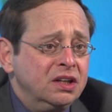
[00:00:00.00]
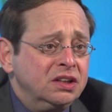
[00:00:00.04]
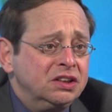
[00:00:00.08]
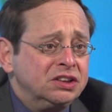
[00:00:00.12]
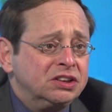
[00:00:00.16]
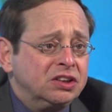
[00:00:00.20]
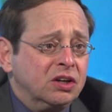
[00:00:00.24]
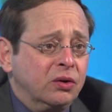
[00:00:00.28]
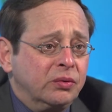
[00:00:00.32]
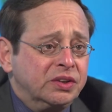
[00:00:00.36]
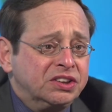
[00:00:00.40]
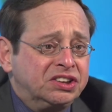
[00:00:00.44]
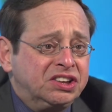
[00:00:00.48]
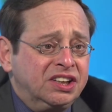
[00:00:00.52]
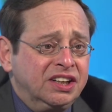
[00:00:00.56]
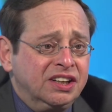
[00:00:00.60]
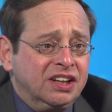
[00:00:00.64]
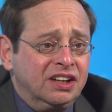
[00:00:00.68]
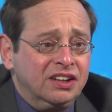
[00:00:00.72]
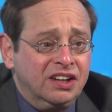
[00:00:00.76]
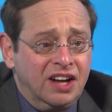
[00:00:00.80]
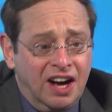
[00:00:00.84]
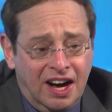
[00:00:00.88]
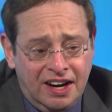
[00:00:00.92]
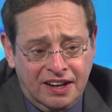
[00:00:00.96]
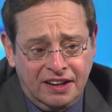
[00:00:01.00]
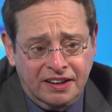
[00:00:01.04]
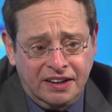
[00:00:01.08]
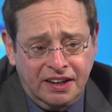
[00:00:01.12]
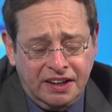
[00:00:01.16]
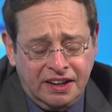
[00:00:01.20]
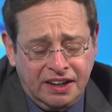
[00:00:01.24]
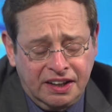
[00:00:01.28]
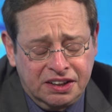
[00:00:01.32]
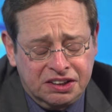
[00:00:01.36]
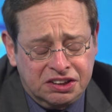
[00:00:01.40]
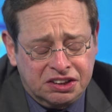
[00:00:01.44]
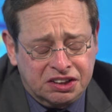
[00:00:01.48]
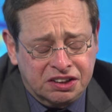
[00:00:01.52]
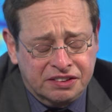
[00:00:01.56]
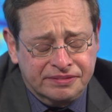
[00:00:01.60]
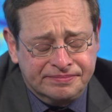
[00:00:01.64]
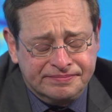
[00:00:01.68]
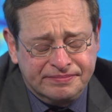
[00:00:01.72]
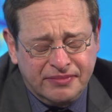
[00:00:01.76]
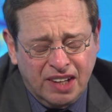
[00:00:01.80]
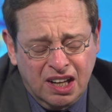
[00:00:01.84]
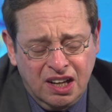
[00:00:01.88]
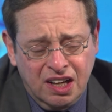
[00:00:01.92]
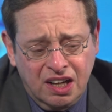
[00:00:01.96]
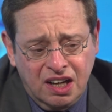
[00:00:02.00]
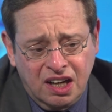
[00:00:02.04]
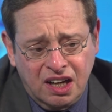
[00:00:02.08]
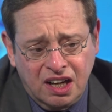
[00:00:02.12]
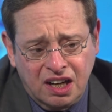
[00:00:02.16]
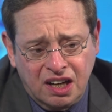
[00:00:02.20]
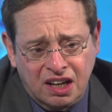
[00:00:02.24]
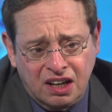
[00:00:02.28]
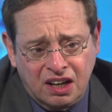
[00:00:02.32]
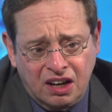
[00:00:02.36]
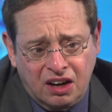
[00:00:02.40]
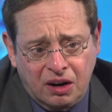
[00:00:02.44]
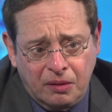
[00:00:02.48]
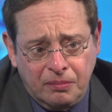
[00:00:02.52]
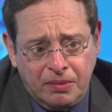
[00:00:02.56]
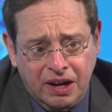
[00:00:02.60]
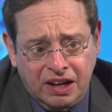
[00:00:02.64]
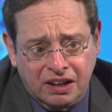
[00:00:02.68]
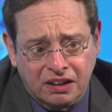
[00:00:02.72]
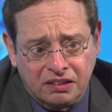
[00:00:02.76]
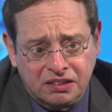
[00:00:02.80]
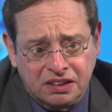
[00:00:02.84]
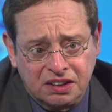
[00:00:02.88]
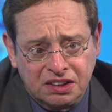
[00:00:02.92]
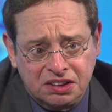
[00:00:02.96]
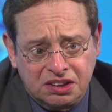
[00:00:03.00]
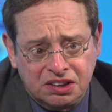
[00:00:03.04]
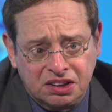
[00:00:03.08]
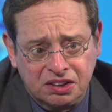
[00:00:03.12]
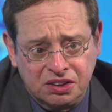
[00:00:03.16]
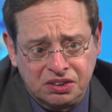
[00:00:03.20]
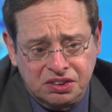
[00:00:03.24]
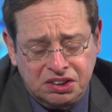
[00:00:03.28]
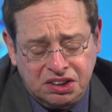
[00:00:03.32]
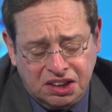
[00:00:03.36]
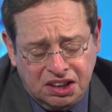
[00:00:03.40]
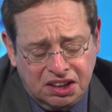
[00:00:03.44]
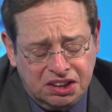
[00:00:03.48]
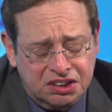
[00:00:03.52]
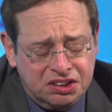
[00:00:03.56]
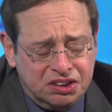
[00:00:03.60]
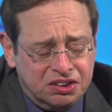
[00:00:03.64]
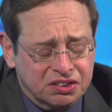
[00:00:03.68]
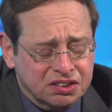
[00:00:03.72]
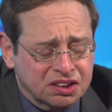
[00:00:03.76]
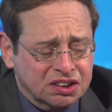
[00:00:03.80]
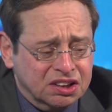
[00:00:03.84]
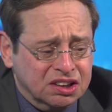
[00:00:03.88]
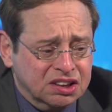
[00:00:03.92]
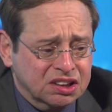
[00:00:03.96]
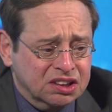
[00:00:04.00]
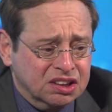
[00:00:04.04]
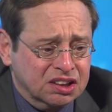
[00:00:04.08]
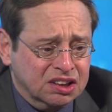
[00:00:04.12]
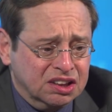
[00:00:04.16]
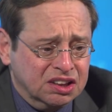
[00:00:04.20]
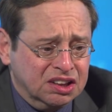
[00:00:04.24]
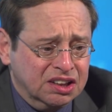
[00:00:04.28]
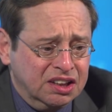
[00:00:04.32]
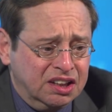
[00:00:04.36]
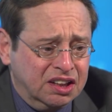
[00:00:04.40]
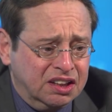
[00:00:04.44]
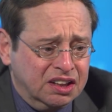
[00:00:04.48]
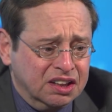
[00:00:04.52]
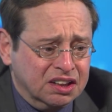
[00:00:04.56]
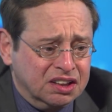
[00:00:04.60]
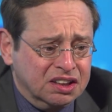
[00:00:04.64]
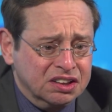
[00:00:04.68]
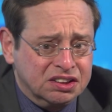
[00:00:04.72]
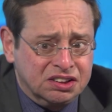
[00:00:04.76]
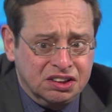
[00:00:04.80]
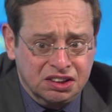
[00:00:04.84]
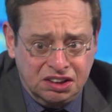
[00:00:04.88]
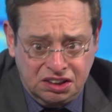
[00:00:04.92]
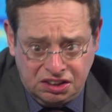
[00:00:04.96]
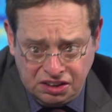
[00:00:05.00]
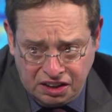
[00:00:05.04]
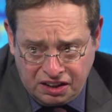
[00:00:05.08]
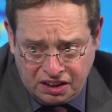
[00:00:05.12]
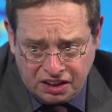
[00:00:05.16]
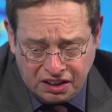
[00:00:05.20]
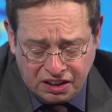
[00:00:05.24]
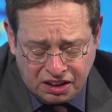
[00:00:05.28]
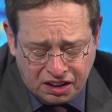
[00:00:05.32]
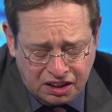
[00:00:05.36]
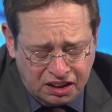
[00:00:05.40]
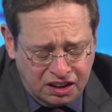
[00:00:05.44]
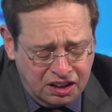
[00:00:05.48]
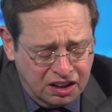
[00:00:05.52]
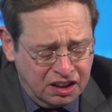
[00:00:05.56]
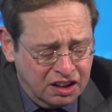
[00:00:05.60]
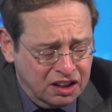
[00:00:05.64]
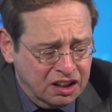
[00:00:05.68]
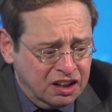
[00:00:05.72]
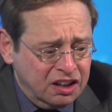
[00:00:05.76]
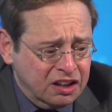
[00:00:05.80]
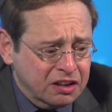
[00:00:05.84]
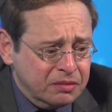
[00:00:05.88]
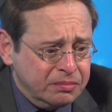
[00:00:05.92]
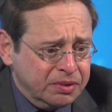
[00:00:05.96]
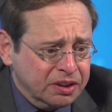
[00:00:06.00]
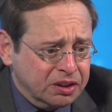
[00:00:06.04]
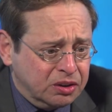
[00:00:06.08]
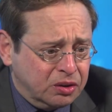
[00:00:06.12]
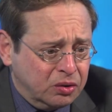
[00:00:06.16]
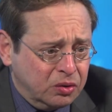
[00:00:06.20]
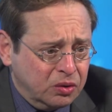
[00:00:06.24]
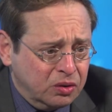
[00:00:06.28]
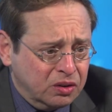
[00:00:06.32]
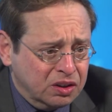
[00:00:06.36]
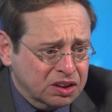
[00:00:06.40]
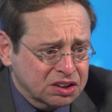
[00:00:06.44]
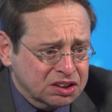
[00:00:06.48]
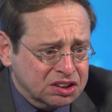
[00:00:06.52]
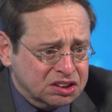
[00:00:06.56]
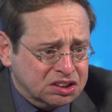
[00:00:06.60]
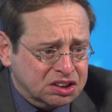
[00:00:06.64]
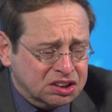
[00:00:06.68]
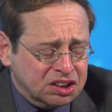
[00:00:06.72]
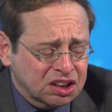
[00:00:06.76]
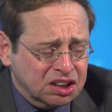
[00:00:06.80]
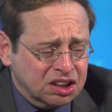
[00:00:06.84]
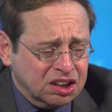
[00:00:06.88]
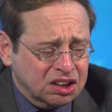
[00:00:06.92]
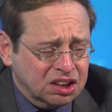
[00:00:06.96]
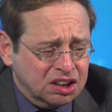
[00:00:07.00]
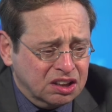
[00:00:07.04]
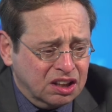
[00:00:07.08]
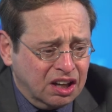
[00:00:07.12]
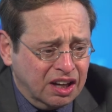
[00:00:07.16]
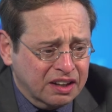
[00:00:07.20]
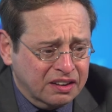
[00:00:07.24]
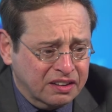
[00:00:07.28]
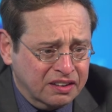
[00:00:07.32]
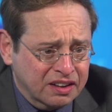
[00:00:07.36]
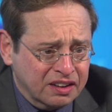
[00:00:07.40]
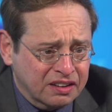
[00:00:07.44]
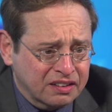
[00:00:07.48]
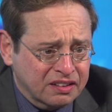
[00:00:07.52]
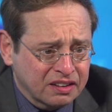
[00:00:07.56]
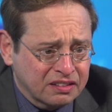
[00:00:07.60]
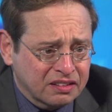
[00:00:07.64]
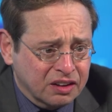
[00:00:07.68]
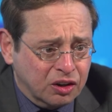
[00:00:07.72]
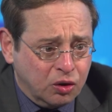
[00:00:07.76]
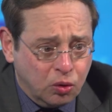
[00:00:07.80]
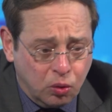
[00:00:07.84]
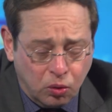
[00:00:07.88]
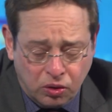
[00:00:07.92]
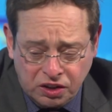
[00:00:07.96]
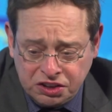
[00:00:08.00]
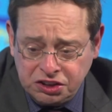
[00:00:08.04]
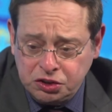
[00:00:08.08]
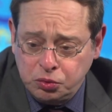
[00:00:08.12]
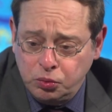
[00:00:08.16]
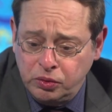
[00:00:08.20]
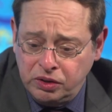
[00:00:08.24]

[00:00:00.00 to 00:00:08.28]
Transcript: So we're seeing a lot of litigation about this new statute, and I think it's a good thing because uh, I think that the courts